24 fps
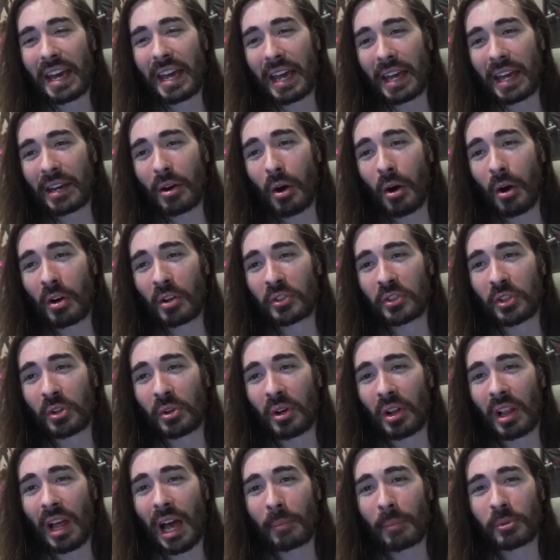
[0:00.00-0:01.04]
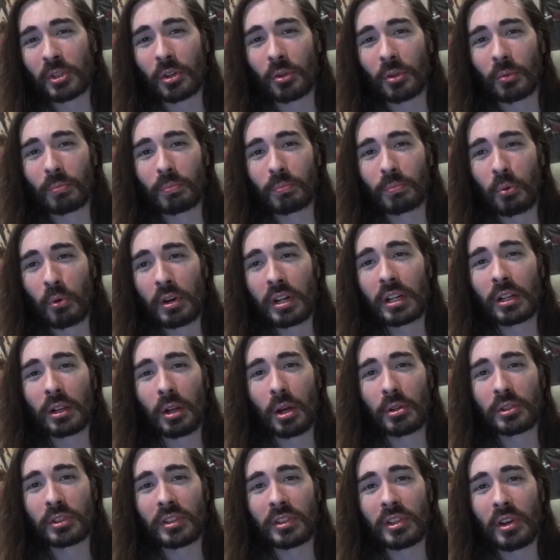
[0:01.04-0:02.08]
and also collapsing pretty
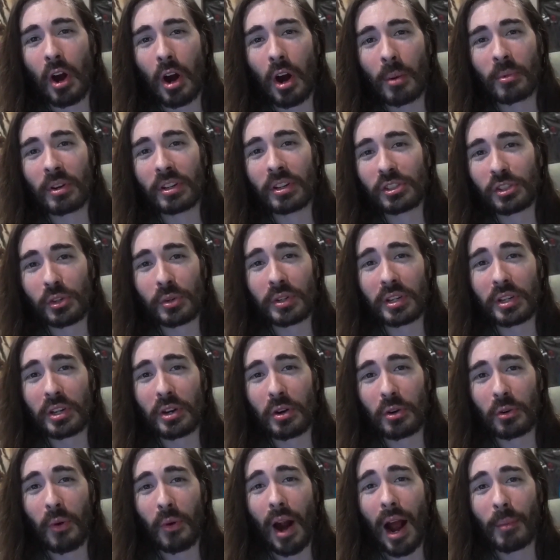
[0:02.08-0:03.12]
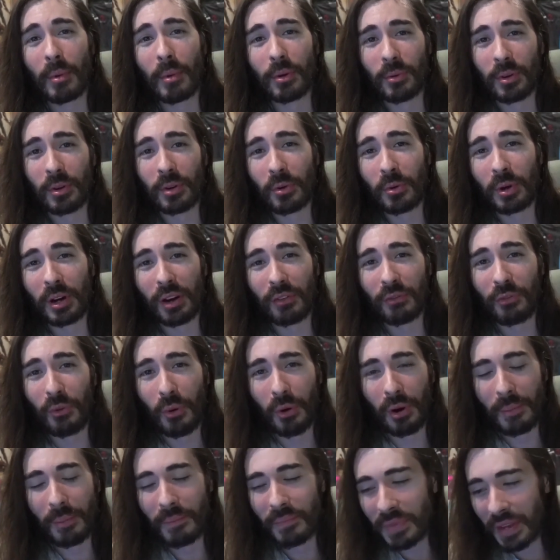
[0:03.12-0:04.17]
close to the armory so he could go grab it real quick
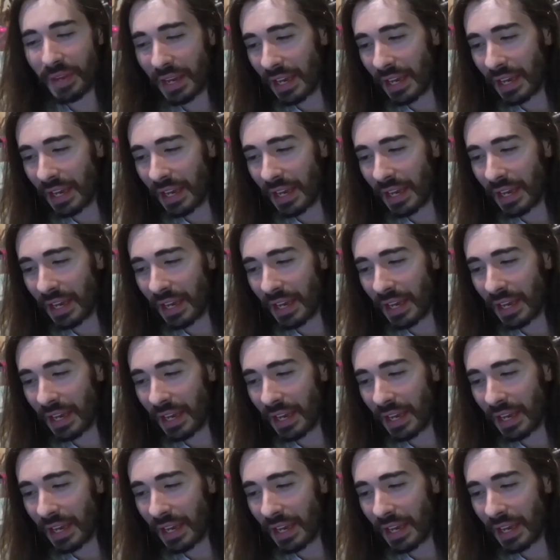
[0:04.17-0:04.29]
for him.